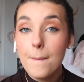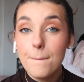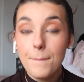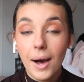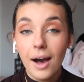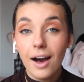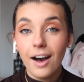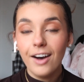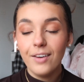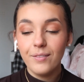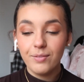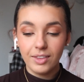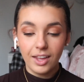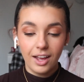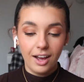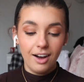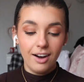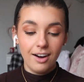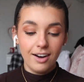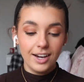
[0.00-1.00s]
but
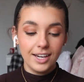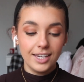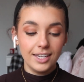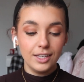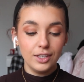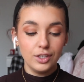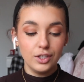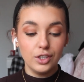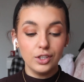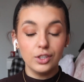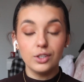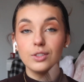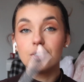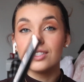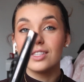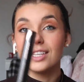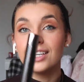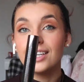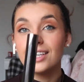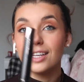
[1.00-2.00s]
I
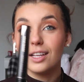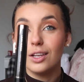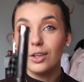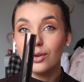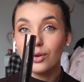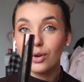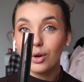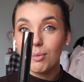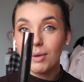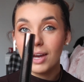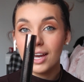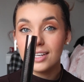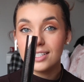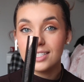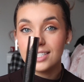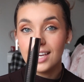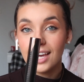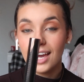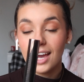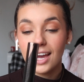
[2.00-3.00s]
use the Laura
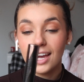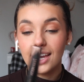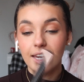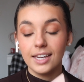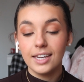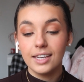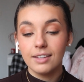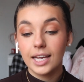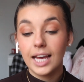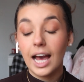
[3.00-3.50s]
Mercier